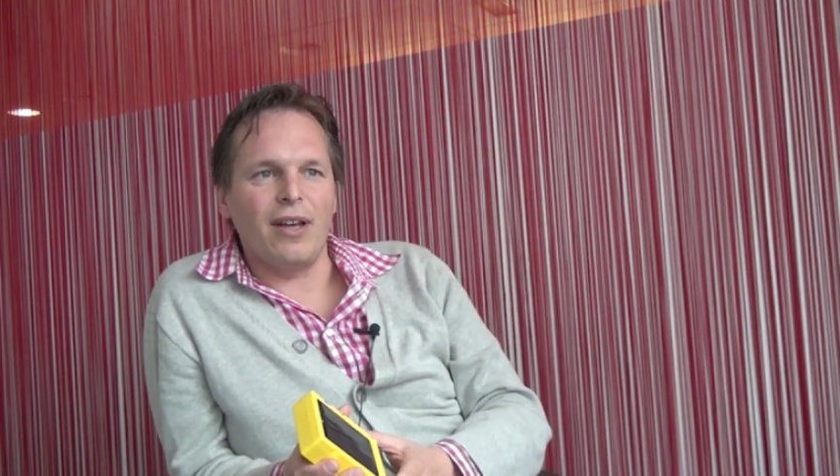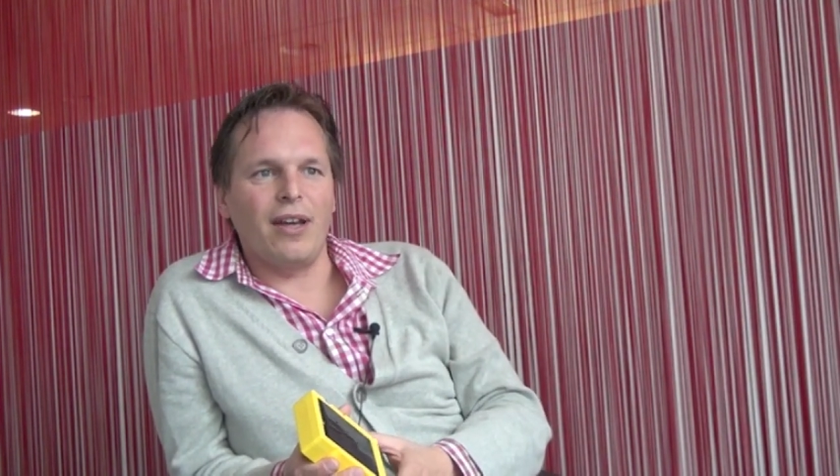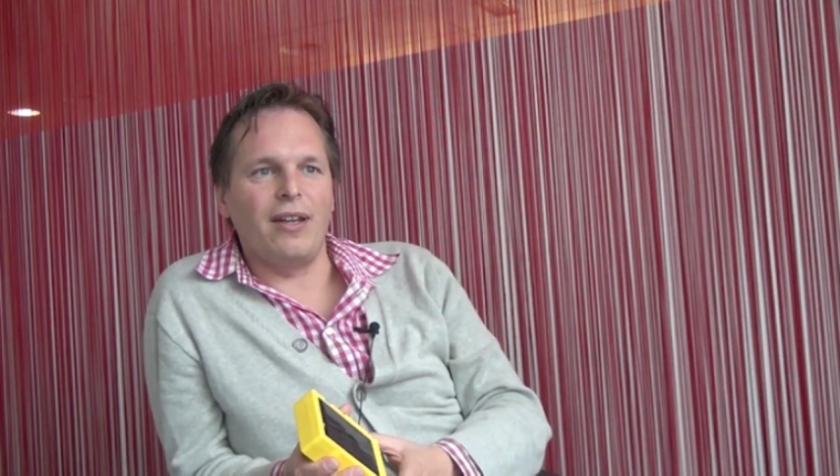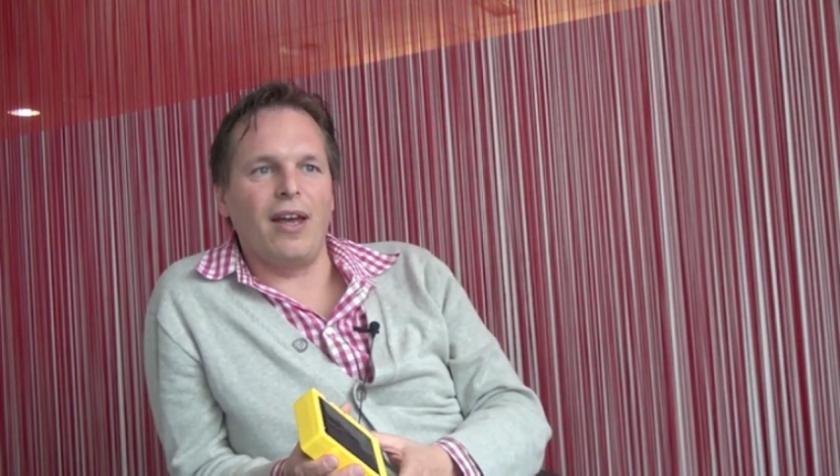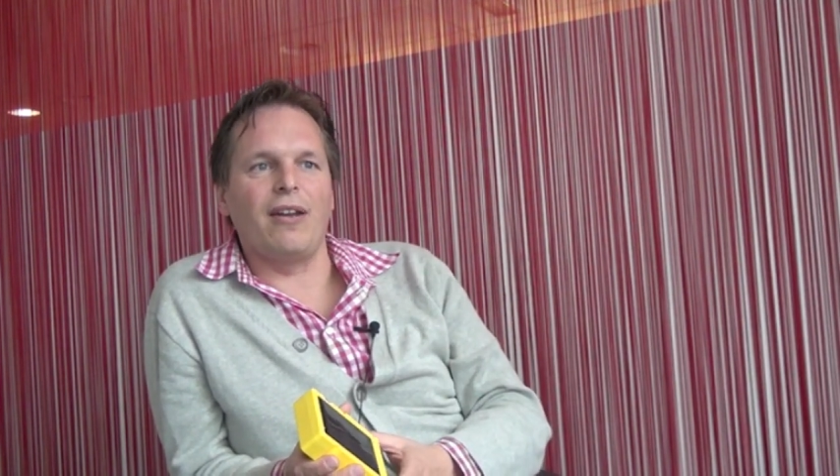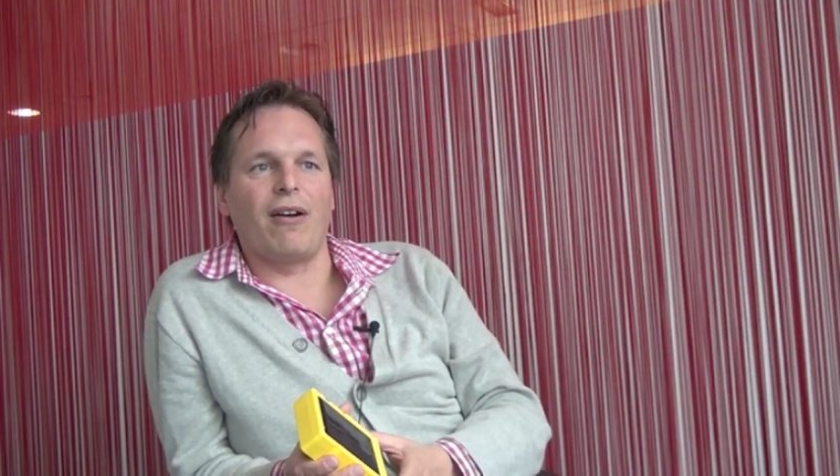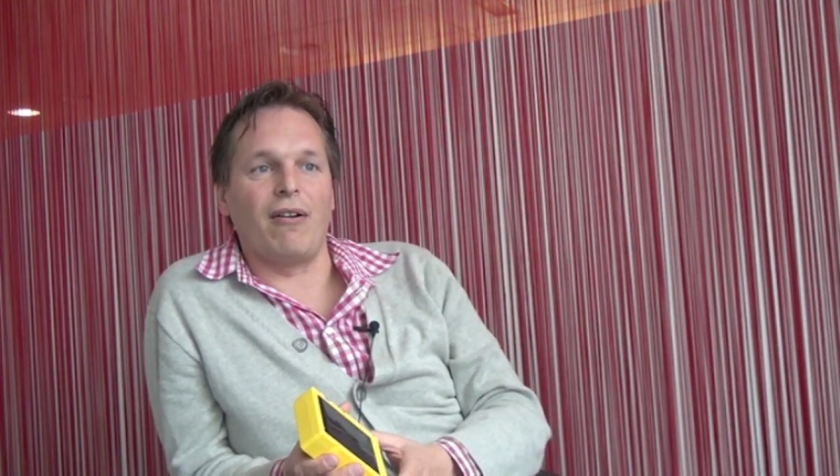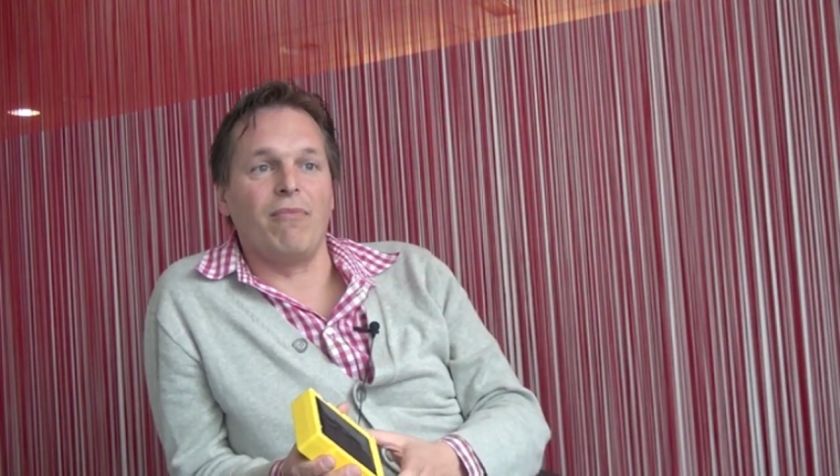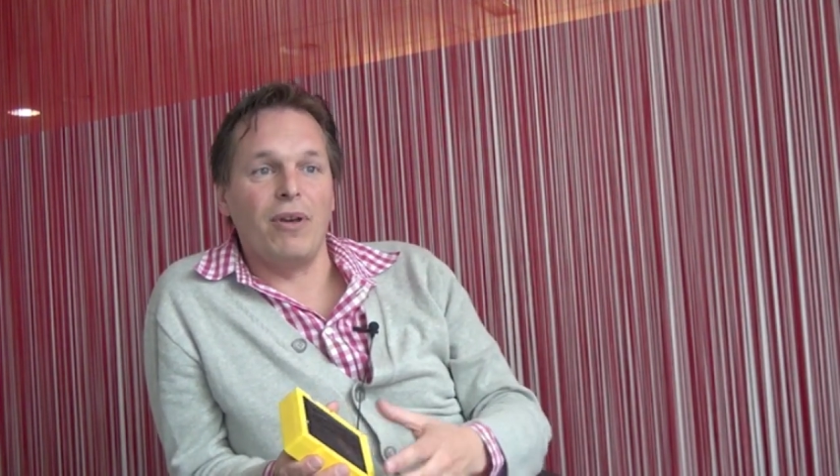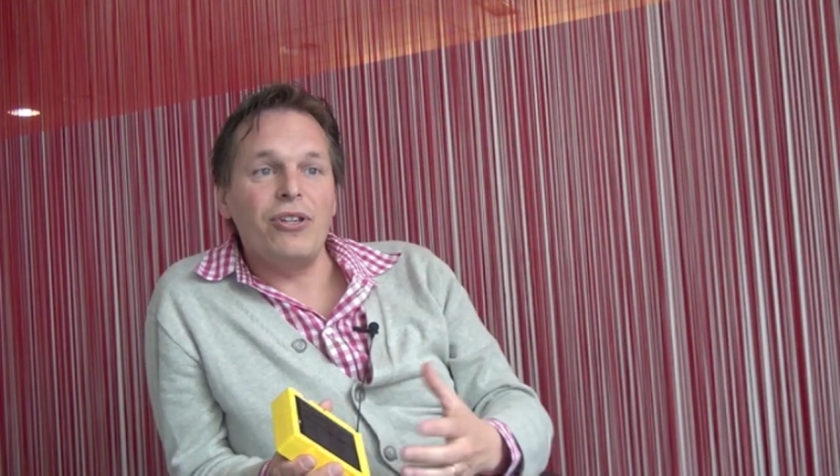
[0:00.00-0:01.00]
and, and
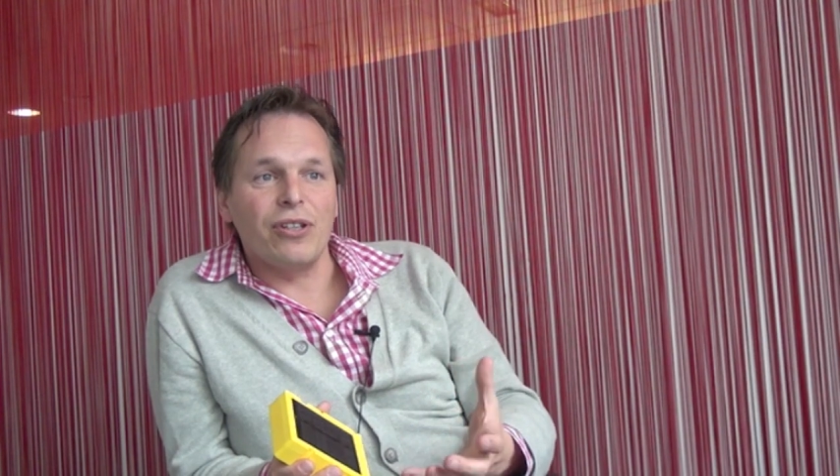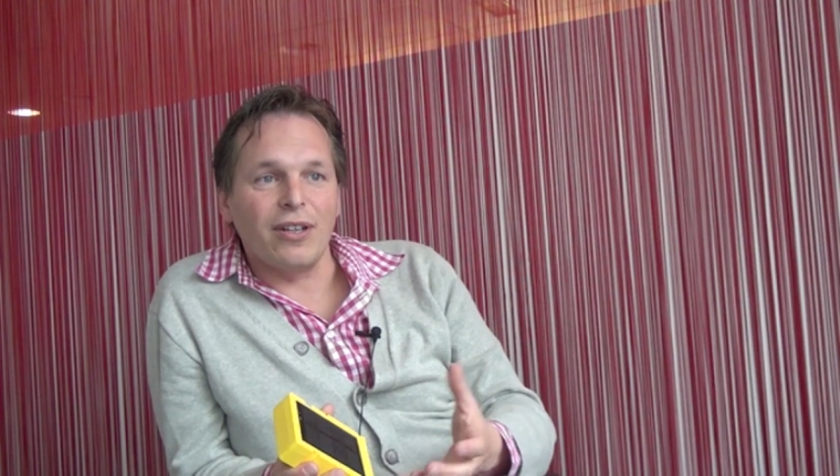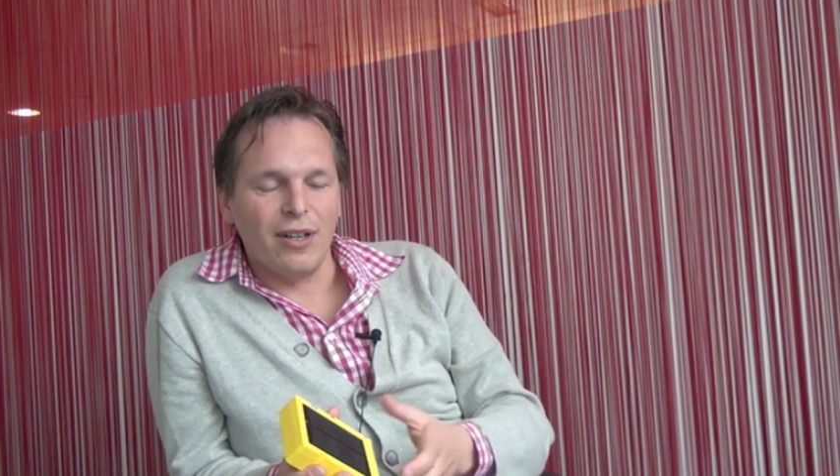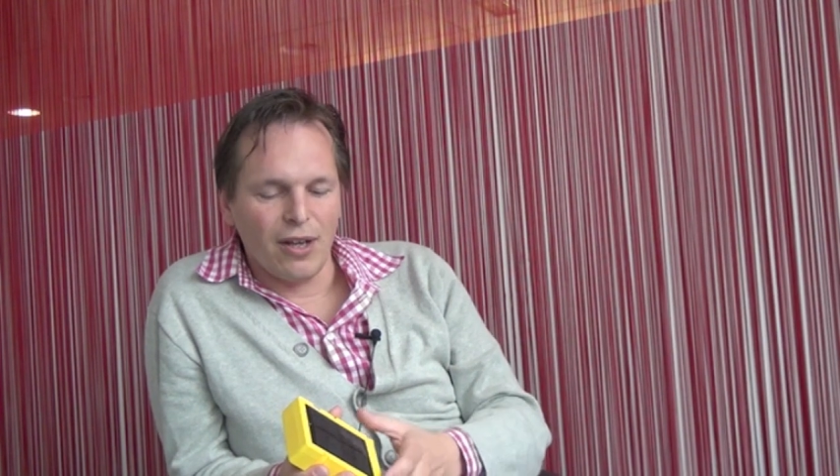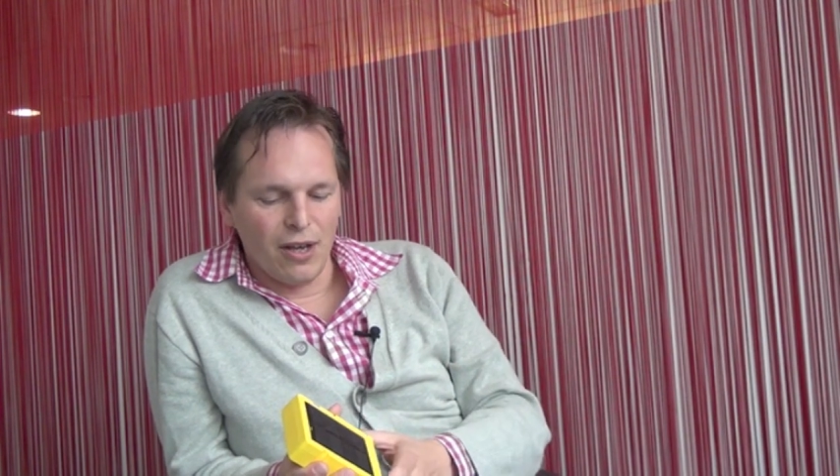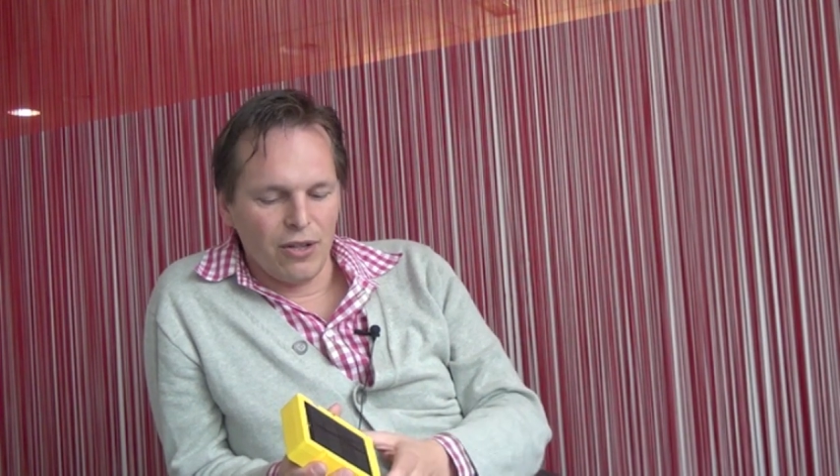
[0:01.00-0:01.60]
our mission